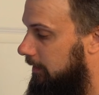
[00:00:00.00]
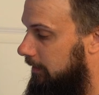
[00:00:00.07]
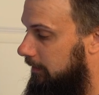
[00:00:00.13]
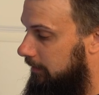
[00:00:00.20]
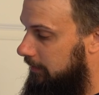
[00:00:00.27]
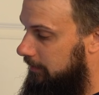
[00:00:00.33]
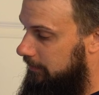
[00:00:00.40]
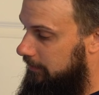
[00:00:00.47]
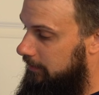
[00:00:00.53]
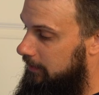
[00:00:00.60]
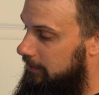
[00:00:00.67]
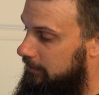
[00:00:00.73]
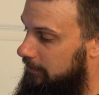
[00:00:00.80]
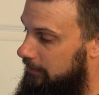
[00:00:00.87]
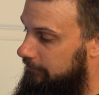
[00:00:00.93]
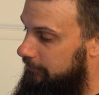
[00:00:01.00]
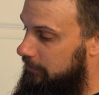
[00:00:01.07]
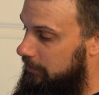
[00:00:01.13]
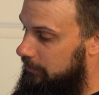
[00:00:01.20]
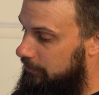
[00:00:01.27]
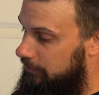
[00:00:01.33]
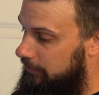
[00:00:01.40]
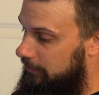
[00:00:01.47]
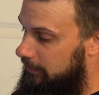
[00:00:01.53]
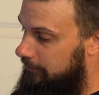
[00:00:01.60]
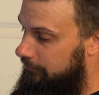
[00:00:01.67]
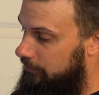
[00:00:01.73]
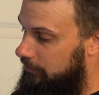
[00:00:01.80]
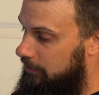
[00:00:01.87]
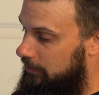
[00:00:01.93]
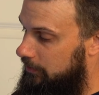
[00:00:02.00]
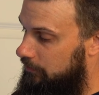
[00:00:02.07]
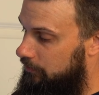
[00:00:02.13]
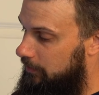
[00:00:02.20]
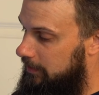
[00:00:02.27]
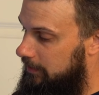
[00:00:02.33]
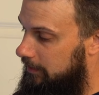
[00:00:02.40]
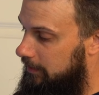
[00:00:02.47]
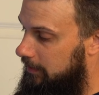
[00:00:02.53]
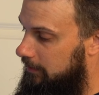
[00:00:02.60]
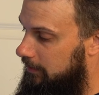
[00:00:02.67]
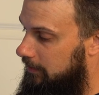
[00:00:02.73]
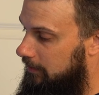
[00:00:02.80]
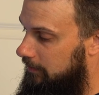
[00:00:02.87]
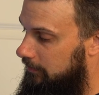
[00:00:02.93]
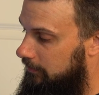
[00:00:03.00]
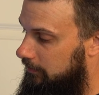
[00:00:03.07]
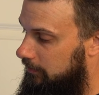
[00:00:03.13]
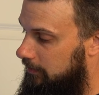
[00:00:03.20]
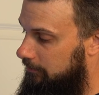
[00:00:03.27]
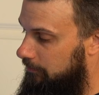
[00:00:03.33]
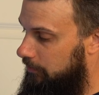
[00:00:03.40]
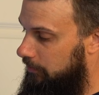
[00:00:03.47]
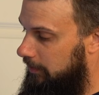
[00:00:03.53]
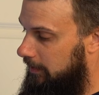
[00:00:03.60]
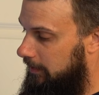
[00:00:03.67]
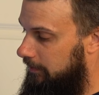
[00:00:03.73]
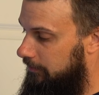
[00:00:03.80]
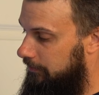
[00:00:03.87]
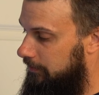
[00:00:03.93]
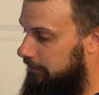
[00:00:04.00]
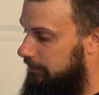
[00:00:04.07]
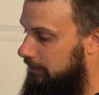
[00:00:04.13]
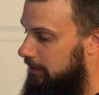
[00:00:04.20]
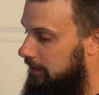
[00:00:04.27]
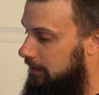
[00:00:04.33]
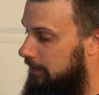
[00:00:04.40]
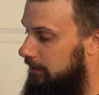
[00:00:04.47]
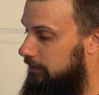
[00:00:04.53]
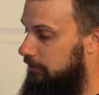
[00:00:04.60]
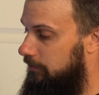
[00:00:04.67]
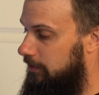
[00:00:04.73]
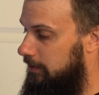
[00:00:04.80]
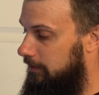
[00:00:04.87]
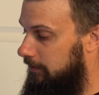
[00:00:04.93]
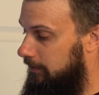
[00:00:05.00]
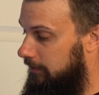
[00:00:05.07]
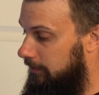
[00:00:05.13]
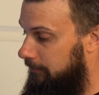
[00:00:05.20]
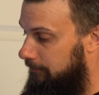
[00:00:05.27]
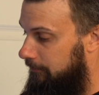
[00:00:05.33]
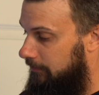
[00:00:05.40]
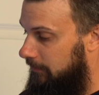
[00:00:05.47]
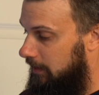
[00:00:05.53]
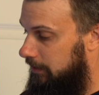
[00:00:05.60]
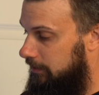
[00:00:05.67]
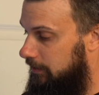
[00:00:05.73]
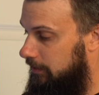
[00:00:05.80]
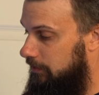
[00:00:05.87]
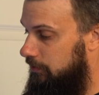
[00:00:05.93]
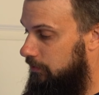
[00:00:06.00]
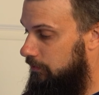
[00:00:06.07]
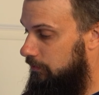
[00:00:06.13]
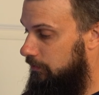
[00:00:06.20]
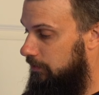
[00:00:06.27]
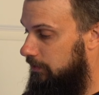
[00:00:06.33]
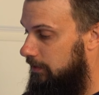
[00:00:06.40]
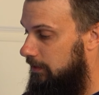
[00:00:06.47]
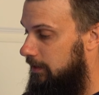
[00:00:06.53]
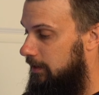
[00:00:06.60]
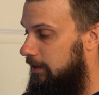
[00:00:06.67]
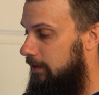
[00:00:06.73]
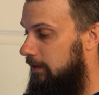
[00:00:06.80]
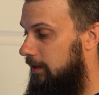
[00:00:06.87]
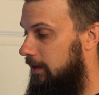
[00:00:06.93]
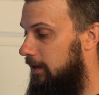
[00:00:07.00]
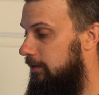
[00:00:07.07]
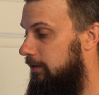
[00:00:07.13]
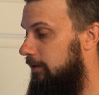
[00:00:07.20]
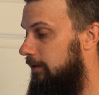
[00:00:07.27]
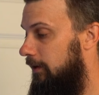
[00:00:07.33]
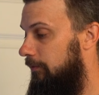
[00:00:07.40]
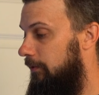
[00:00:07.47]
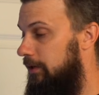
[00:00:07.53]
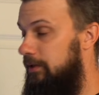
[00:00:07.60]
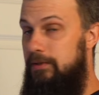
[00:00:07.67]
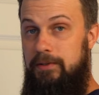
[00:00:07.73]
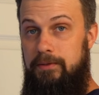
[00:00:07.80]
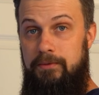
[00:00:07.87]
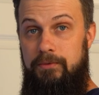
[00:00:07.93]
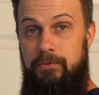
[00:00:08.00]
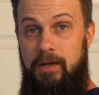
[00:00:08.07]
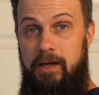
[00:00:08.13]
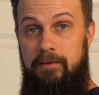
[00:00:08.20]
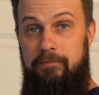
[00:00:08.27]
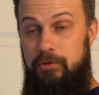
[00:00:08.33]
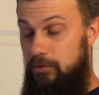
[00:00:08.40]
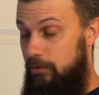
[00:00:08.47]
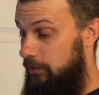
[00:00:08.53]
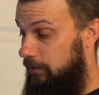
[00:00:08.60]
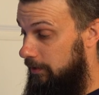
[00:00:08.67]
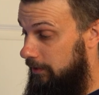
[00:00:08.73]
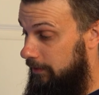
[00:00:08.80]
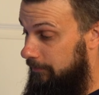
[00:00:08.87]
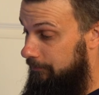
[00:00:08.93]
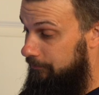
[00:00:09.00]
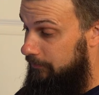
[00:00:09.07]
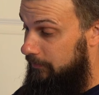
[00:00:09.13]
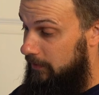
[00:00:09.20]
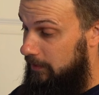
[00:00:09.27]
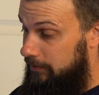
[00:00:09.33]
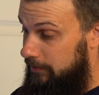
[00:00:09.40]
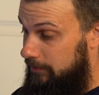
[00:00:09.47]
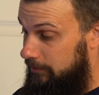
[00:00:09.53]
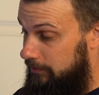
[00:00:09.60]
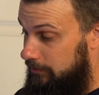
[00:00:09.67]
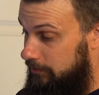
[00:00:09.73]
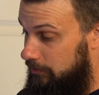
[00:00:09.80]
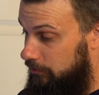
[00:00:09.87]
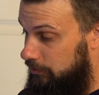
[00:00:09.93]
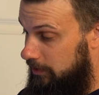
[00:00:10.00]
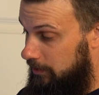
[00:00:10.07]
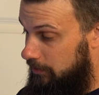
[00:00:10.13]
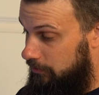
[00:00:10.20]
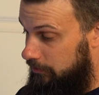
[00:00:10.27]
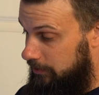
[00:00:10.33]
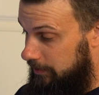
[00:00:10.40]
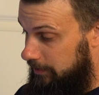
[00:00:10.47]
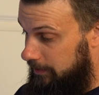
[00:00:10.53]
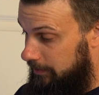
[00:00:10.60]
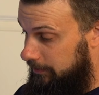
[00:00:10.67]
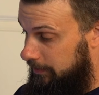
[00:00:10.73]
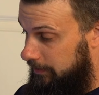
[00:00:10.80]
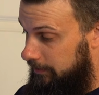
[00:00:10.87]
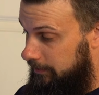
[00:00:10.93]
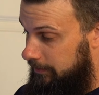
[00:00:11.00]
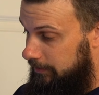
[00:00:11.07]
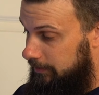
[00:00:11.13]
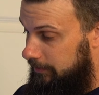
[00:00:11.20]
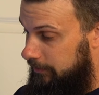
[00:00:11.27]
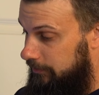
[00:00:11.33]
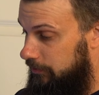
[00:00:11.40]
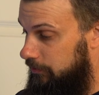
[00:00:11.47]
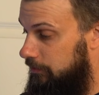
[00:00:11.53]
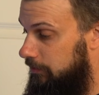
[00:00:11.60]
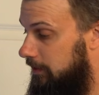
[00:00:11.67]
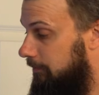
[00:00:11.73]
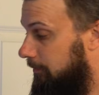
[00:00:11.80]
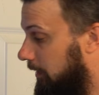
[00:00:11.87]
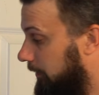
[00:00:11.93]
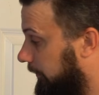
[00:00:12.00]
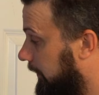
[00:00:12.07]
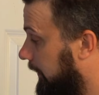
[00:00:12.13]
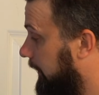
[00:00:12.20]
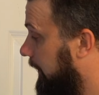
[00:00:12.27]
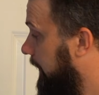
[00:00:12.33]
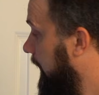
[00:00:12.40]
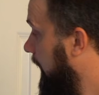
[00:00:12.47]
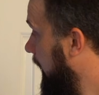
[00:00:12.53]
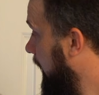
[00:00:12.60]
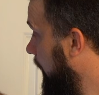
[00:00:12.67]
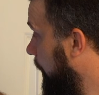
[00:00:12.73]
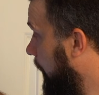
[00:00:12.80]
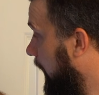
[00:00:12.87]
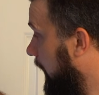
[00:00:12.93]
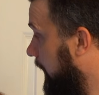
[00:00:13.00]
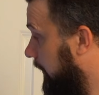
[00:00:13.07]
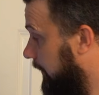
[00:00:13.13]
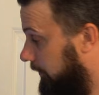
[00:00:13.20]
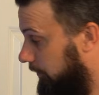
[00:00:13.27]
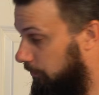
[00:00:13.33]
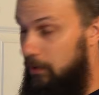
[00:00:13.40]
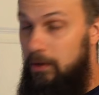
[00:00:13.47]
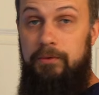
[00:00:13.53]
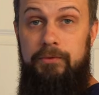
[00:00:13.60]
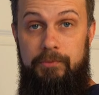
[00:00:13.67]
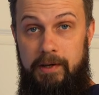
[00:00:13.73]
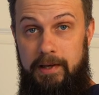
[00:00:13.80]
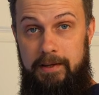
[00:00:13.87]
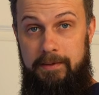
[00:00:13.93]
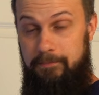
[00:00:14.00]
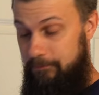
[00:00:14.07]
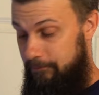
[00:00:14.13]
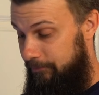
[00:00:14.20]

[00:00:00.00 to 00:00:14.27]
And here's a neat other feature. If you just twist it, you can pull it out. And you can actually choose any direction to have your dosing hoses here. So you can mount it any way you want really.